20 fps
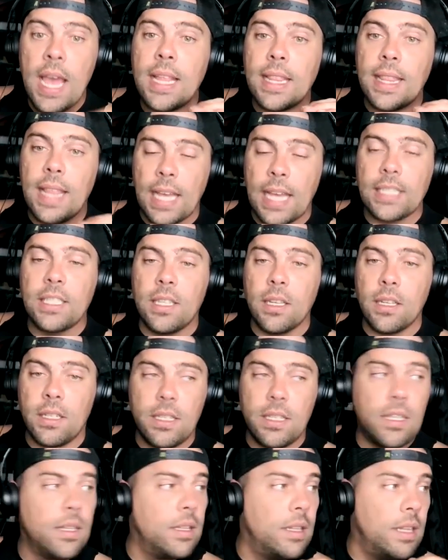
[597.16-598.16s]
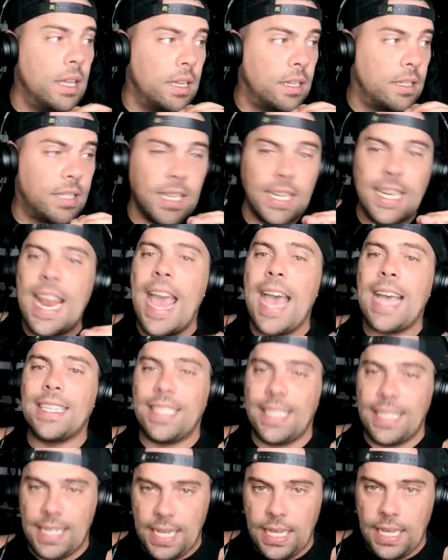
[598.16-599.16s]
That's the
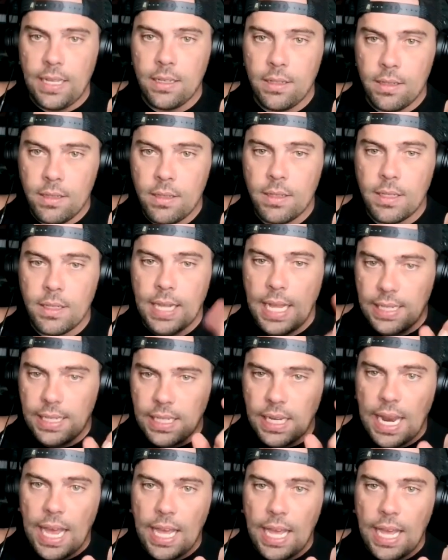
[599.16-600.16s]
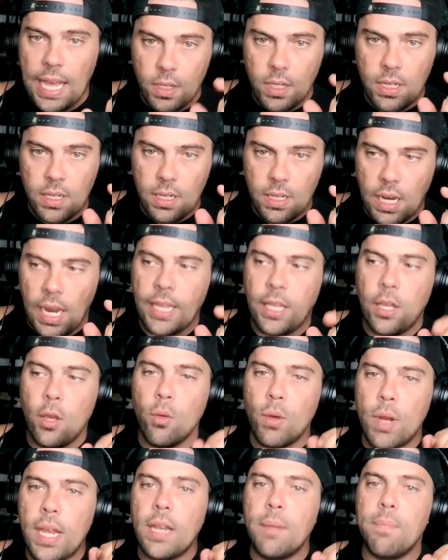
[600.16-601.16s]
tenacity. That's the last one. Like,
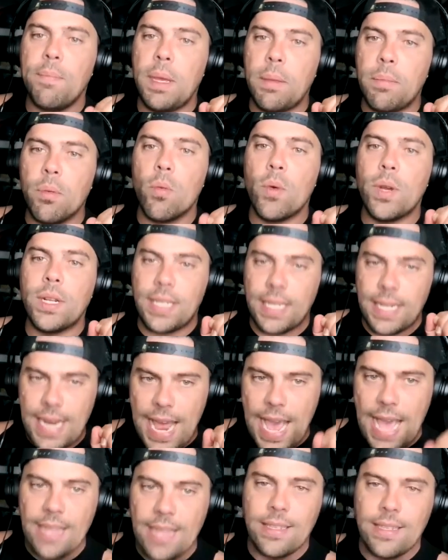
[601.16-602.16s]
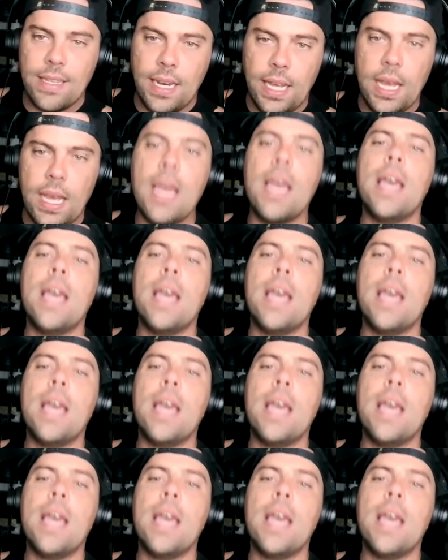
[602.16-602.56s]
you need people with tenacity.